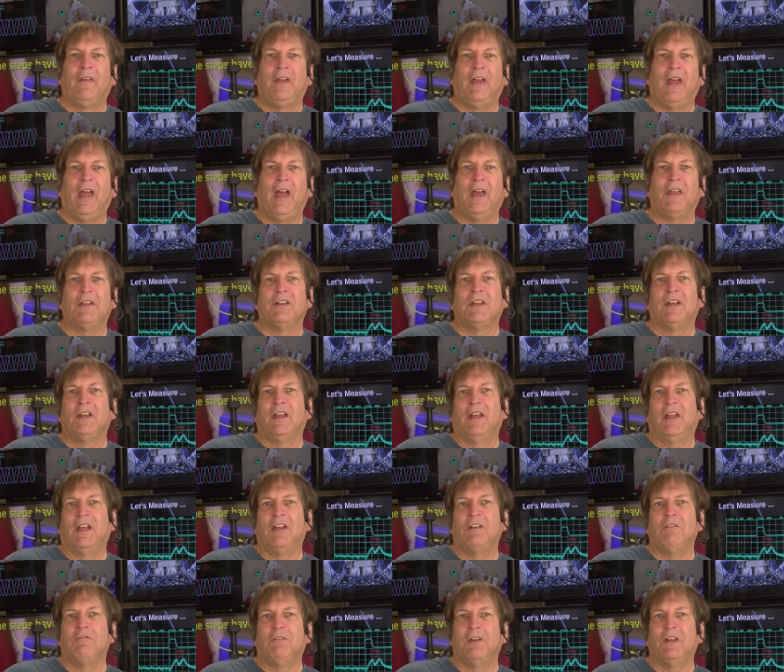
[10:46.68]
And
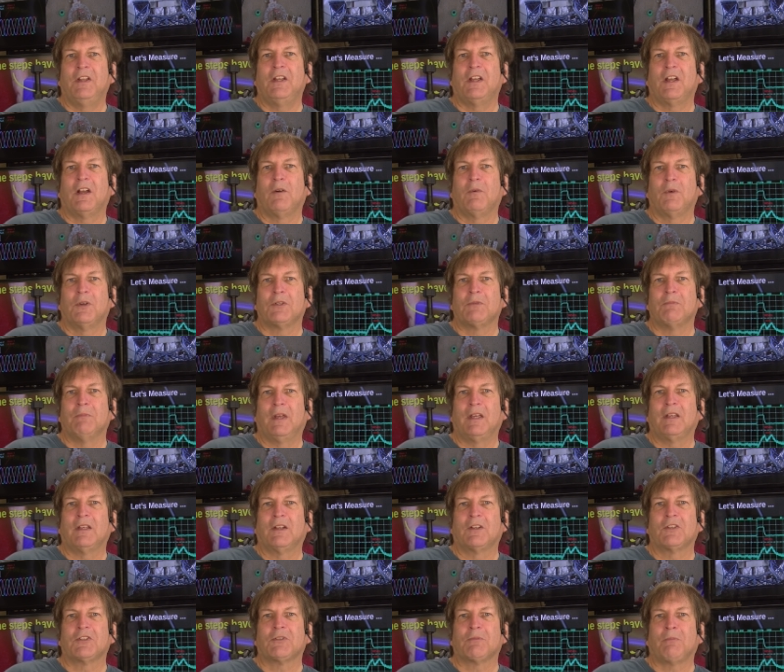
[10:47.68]
Nvidia was
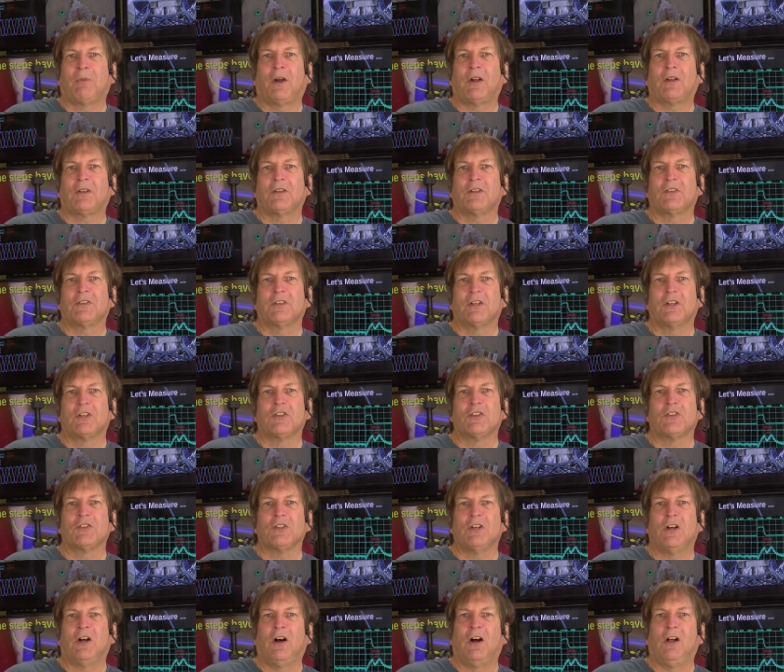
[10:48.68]
making smart
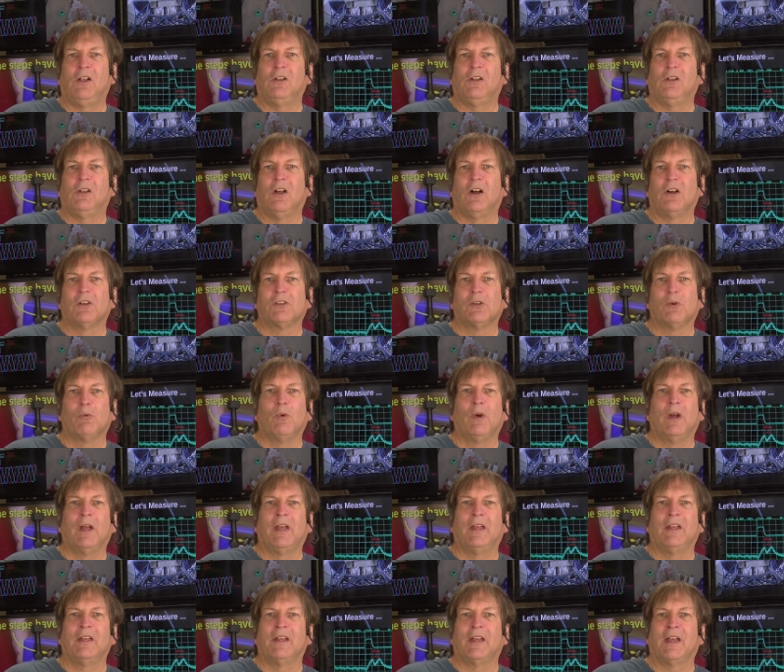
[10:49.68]
decisions all along the
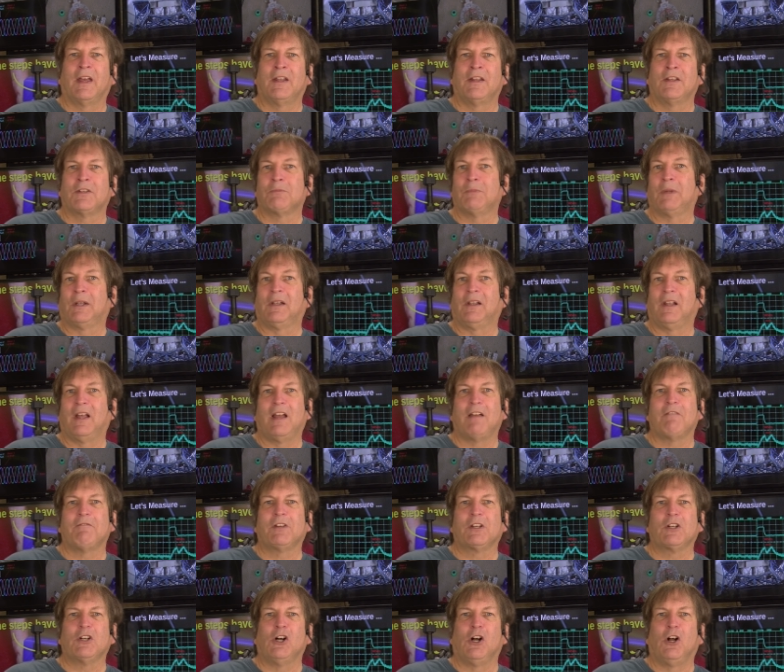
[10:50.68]
way and has been
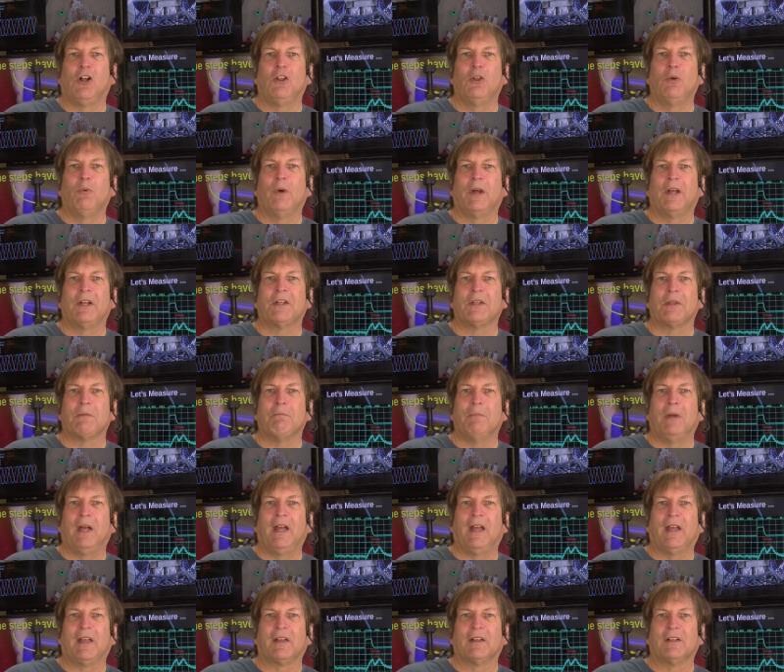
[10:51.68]
laughing all the way to the
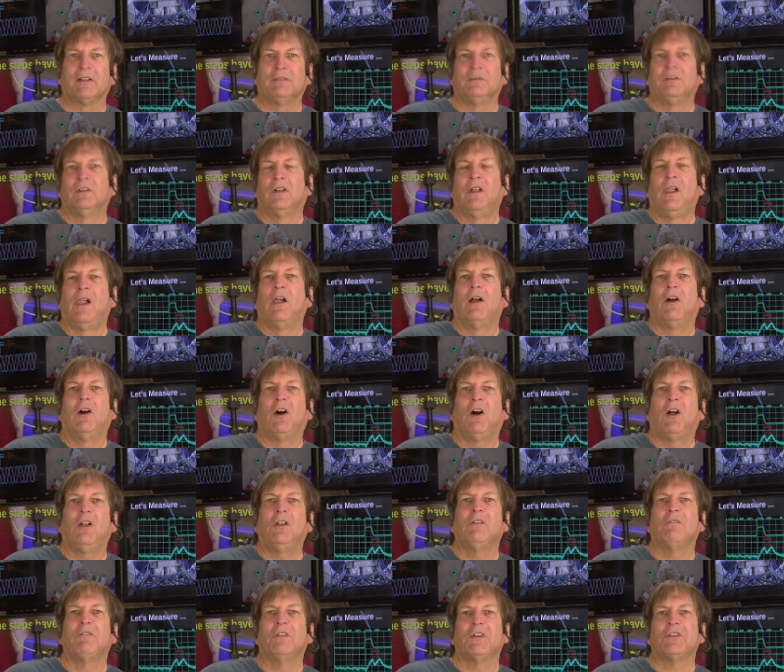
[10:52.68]
bank.
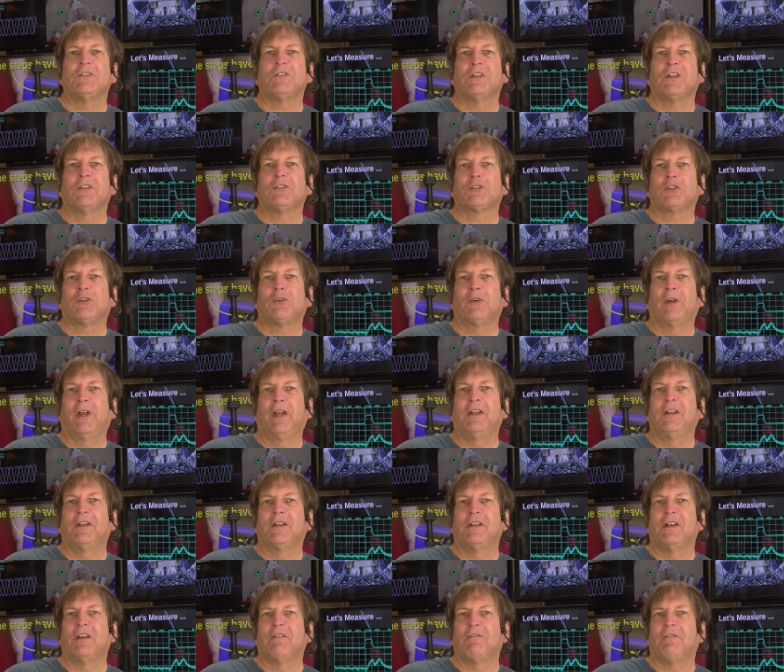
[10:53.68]
All of this has
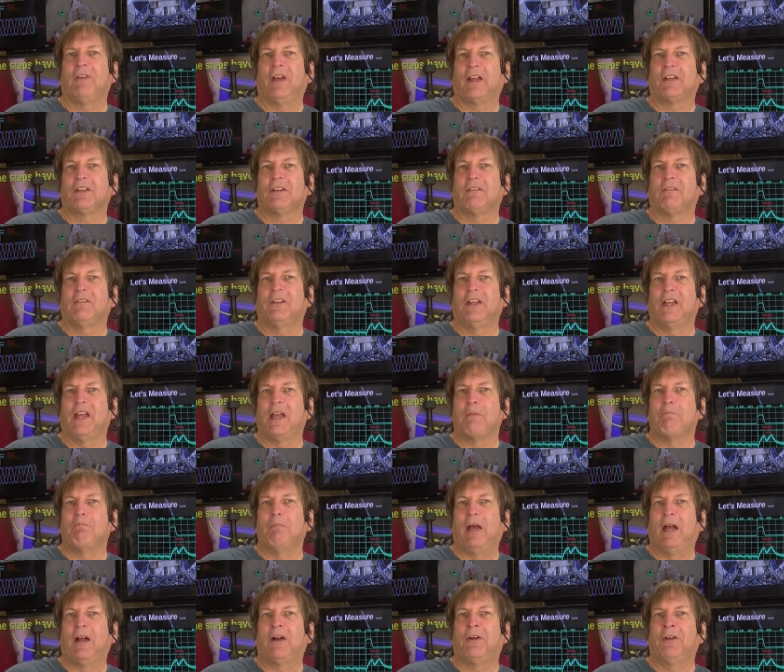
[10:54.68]
created effectively a
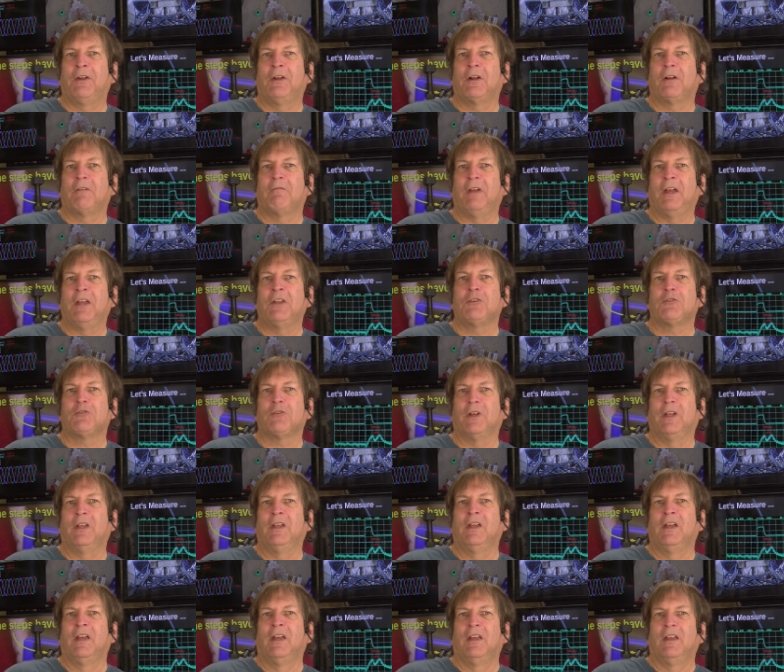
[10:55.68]
barrier of
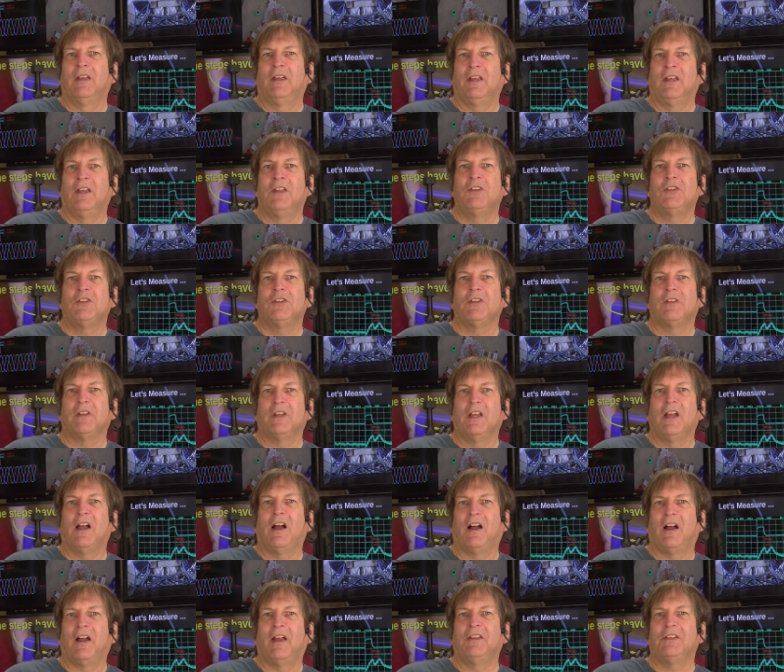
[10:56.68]
entry into the
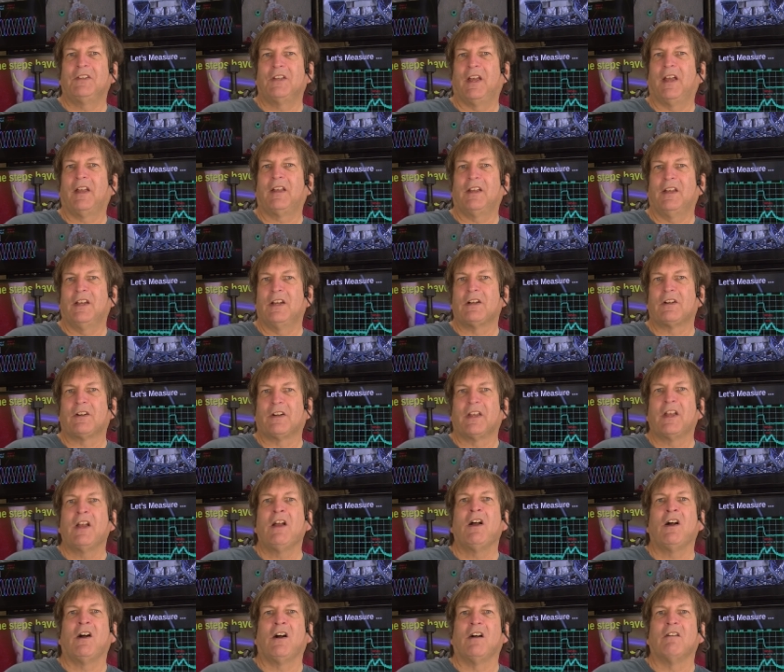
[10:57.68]
high-tech
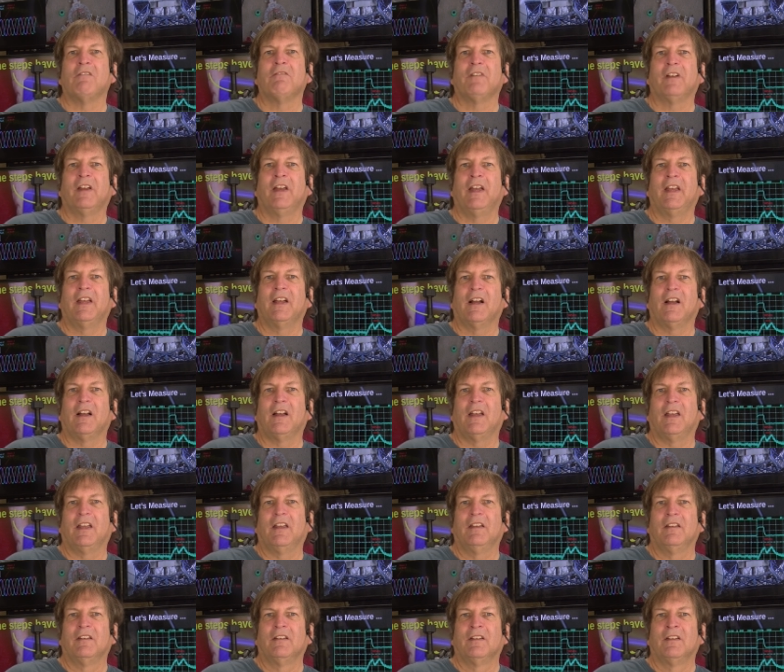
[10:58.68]
area of
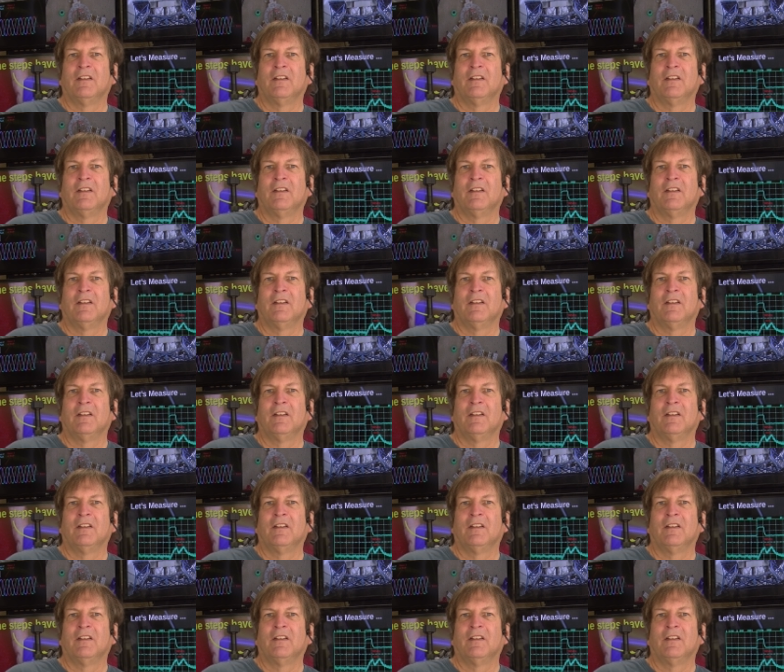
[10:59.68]
AI.